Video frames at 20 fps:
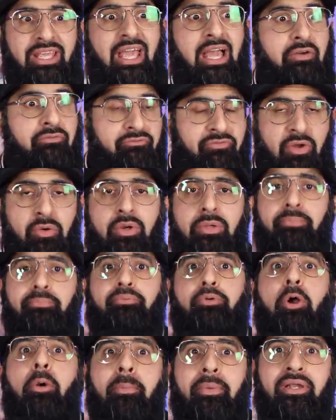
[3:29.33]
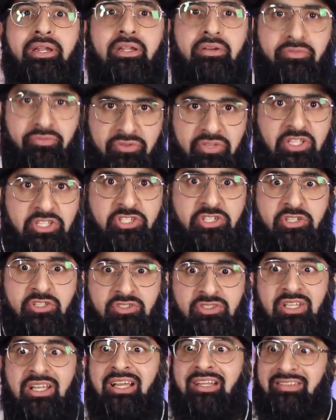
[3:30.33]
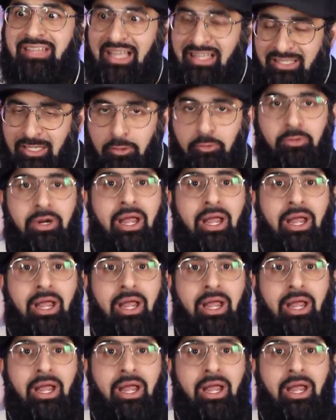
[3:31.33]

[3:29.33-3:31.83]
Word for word: they have very prominent features that the